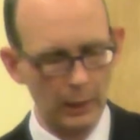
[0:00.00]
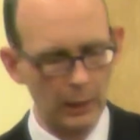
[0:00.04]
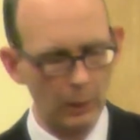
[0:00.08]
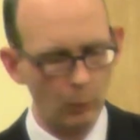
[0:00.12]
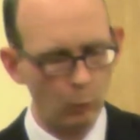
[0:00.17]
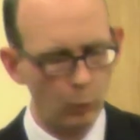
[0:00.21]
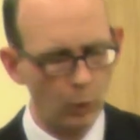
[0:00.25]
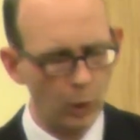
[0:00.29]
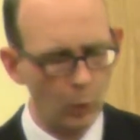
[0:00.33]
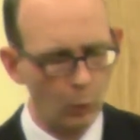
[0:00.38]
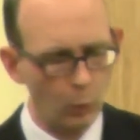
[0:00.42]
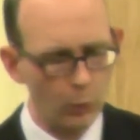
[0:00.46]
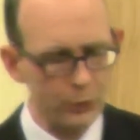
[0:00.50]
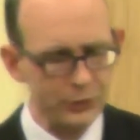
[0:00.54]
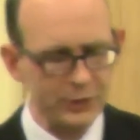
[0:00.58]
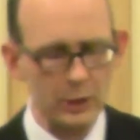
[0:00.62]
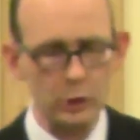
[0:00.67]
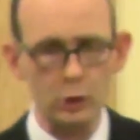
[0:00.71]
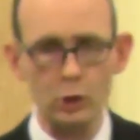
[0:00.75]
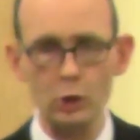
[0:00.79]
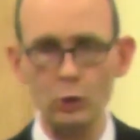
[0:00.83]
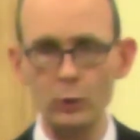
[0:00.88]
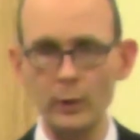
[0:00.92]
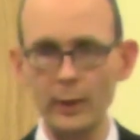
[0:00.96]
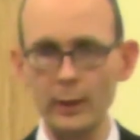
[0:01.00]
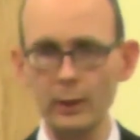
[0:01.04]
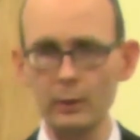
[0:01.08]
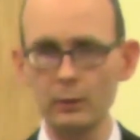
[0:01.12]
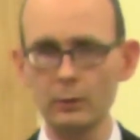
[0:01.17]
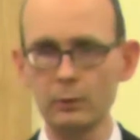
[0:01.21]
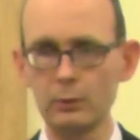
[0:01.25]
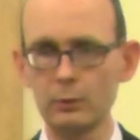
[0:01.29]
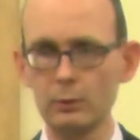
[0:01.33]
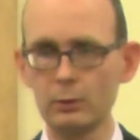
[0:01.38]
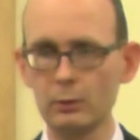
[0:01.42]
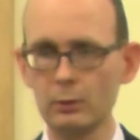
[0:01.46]
And what was he
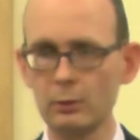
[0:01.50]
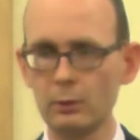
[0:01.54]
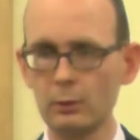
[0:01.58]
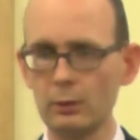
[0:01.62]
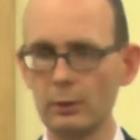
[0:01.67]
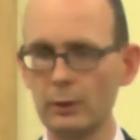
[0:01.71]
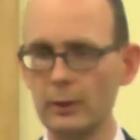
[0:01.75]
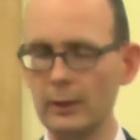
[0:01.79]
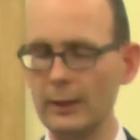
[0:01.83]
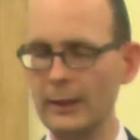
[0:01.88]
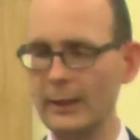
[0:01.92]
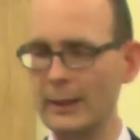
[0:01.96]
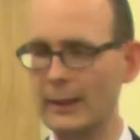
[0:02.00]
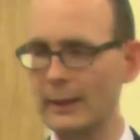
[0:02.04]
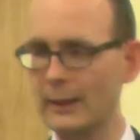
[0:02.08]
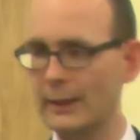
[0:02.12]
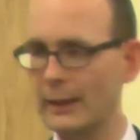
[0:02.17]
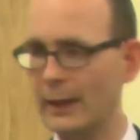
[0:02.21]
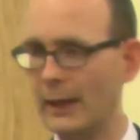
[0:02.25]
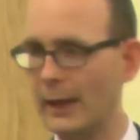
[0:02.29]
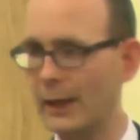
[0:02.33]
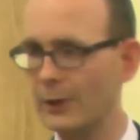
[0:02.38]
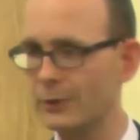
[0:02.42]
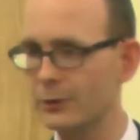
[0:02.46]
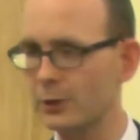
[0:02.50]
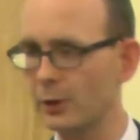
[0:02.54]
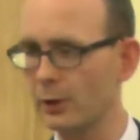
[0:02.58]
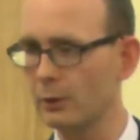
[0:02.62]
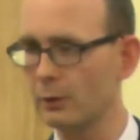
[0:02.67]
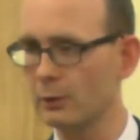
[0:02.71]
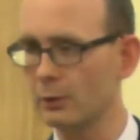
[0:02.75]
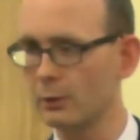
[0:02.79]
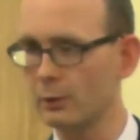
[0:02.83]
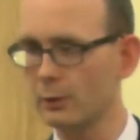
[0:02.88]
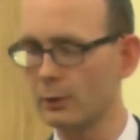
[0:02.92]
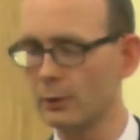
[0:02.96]
doing in
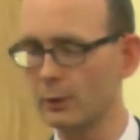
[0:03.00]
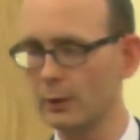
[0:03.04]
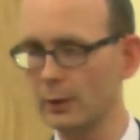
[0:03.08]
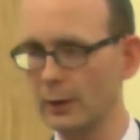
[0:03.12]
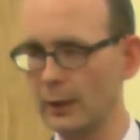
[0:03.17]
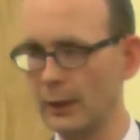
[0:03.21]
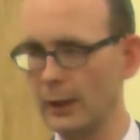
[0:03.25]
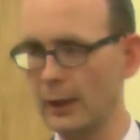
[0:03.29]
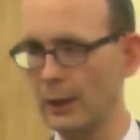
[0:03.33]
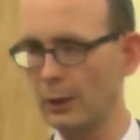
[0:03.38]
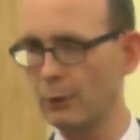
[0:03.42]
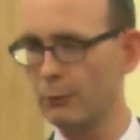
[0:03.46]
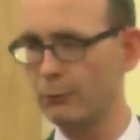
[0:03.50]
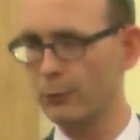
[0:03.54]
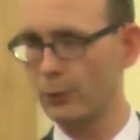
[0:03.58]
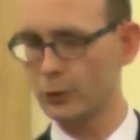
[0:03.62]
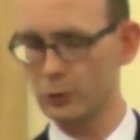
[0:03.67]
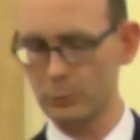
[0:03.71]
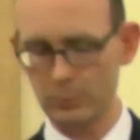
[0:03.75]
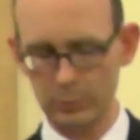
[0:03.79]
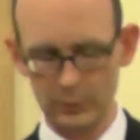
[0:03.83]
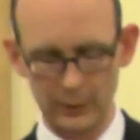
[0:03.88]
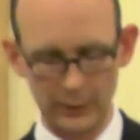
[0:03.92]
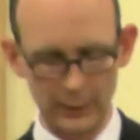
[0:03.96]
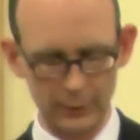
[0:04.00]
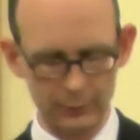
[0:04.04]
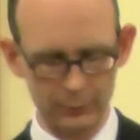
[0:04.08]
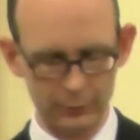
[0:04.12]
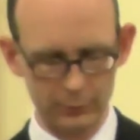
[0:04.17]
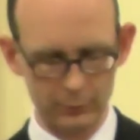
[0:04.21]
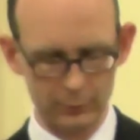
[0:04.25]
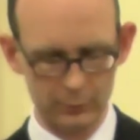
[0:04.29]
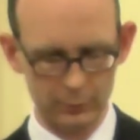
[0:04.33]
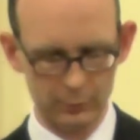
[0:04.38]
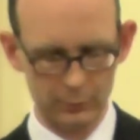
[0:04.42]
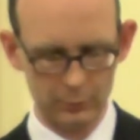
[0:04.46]
Gaza in the first
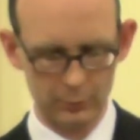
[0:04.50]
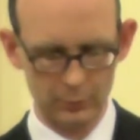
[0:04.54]
place?